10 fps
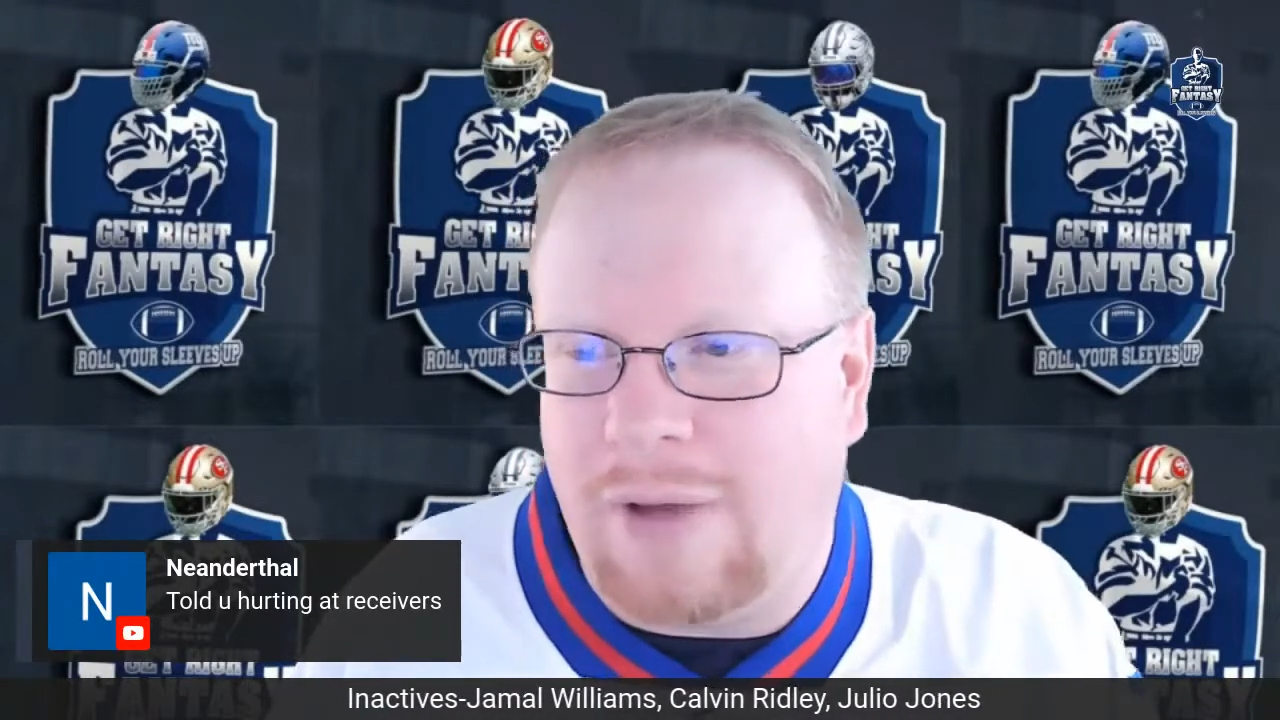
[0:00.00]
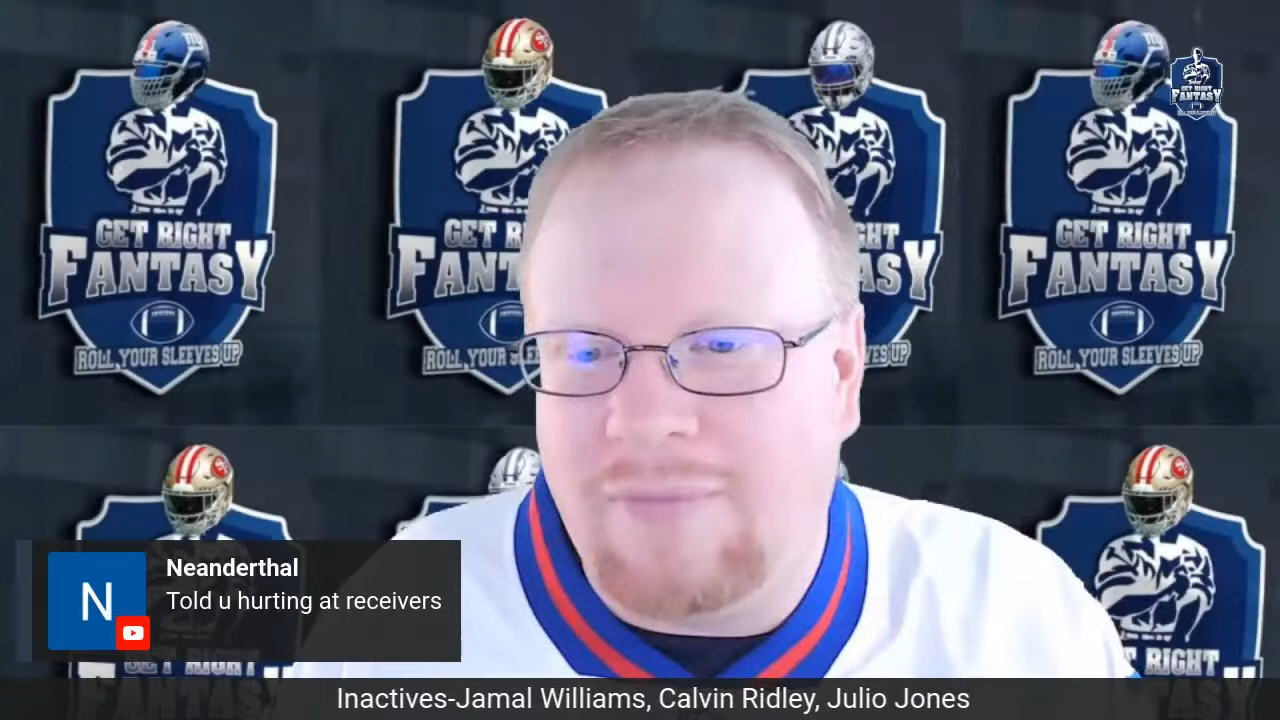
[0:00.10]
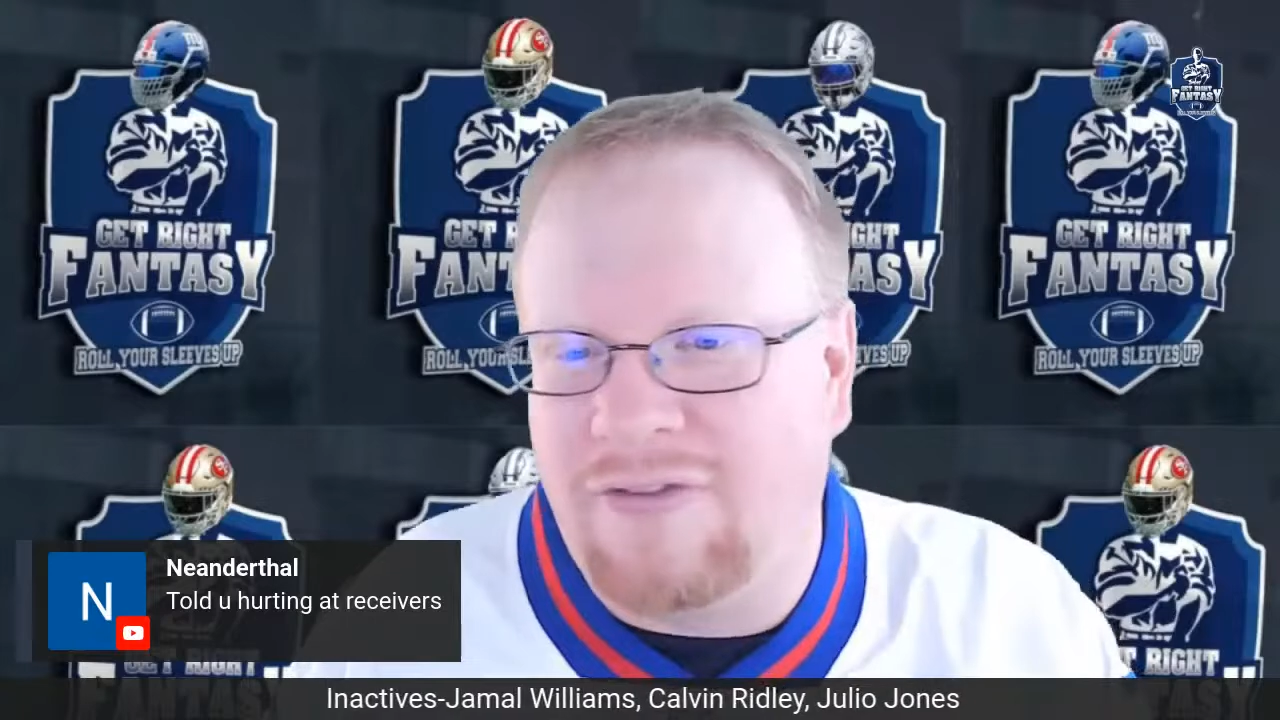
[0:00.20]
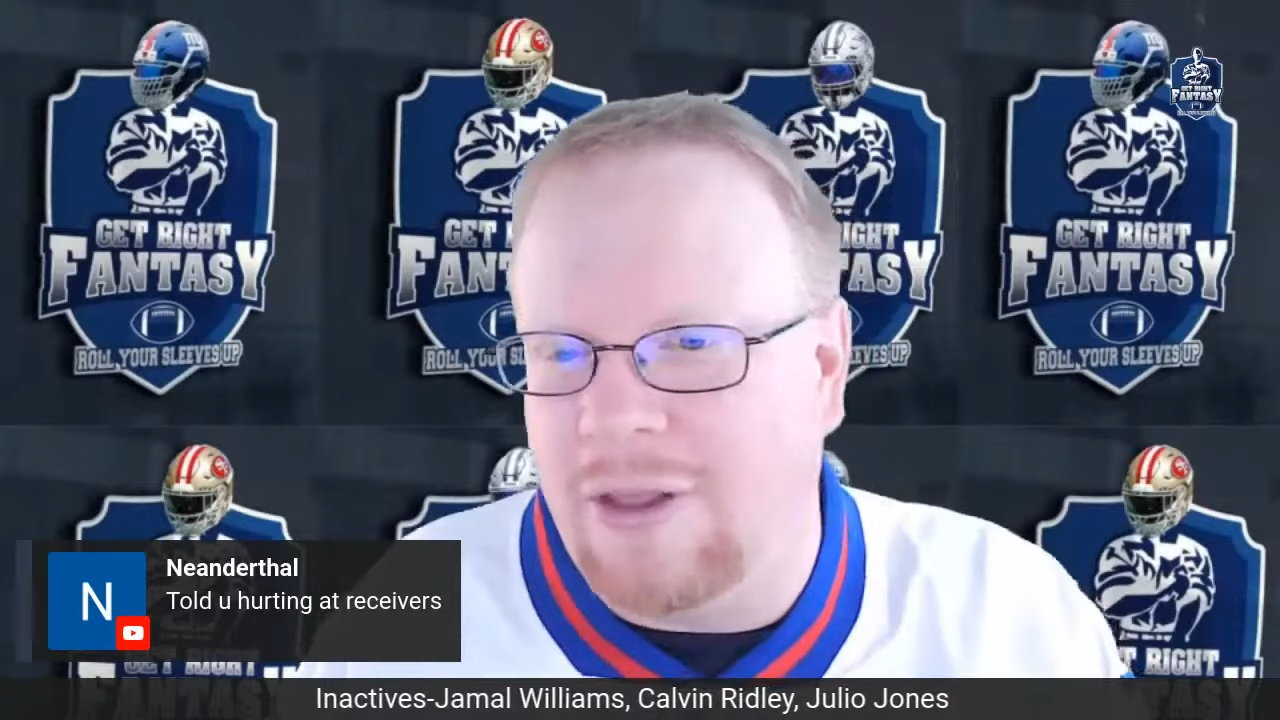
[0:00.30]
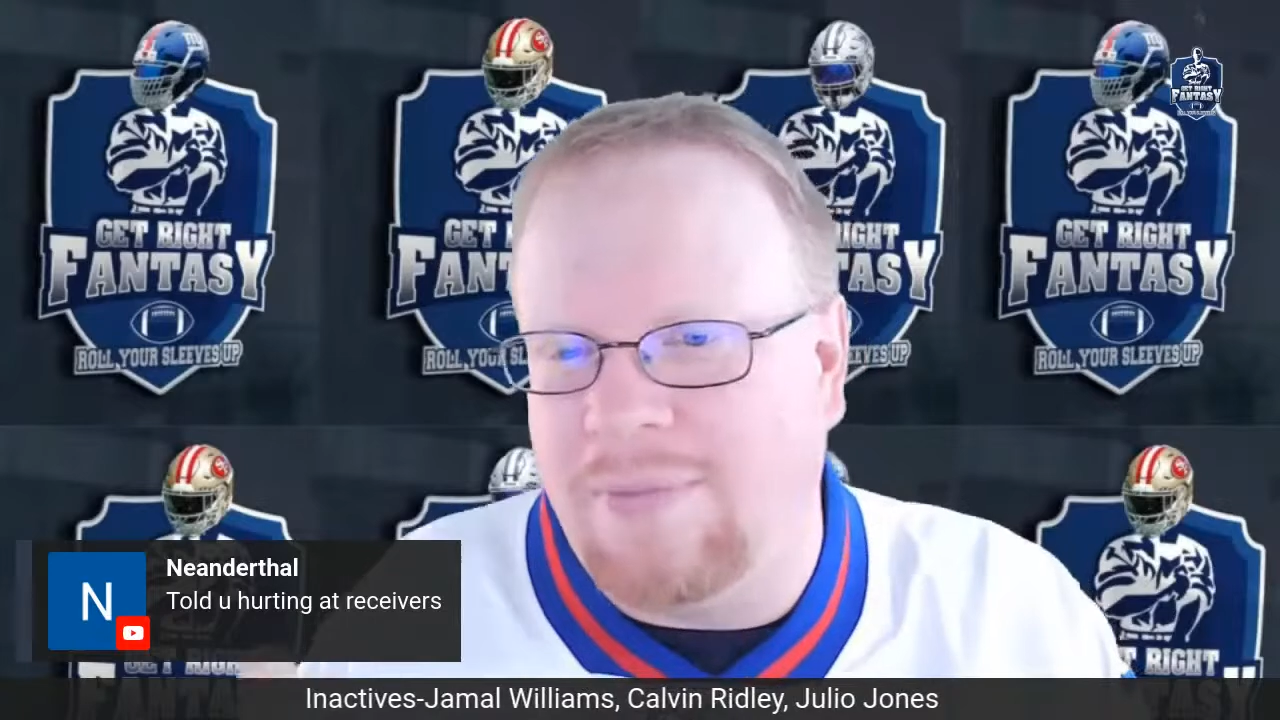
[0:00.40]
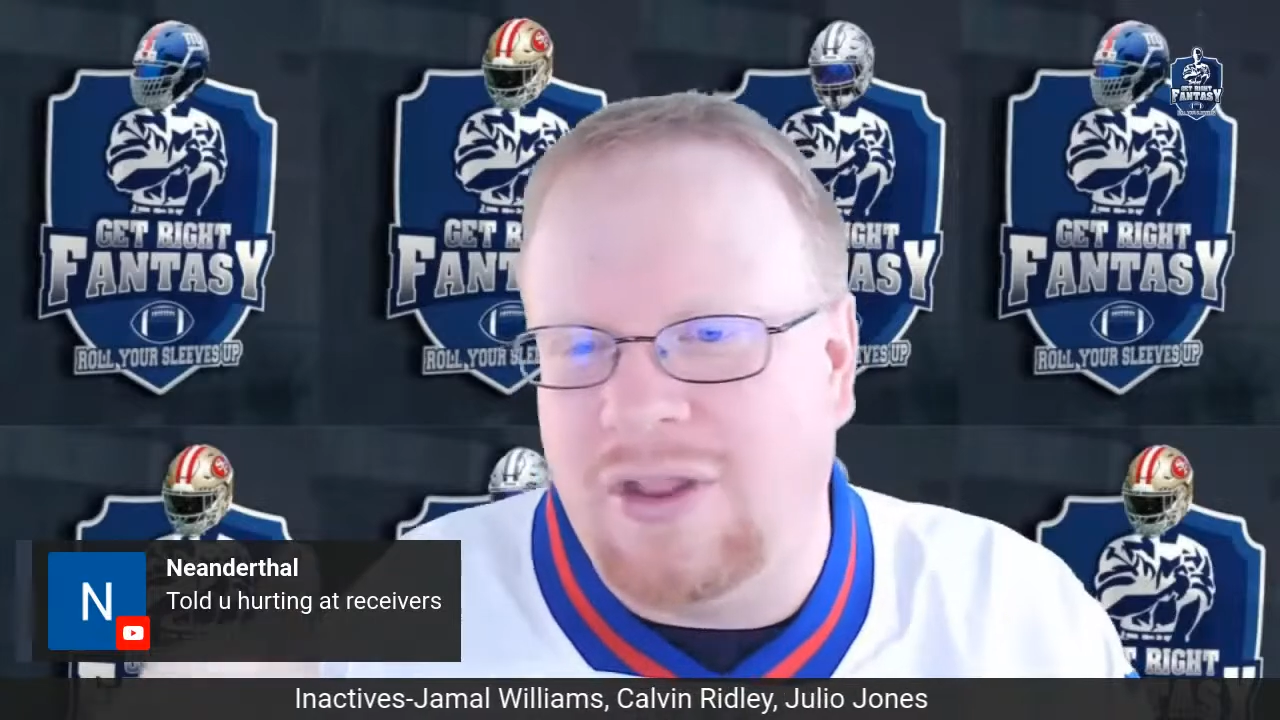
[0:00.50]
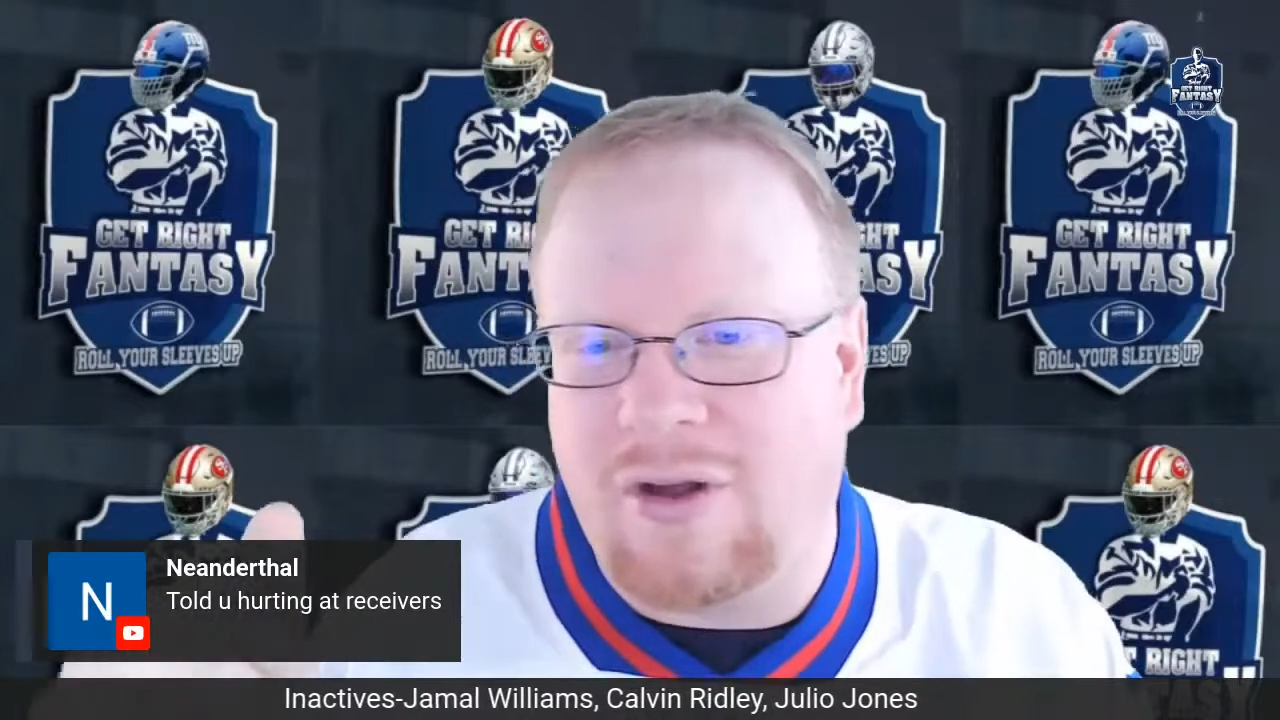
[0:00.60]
flipping the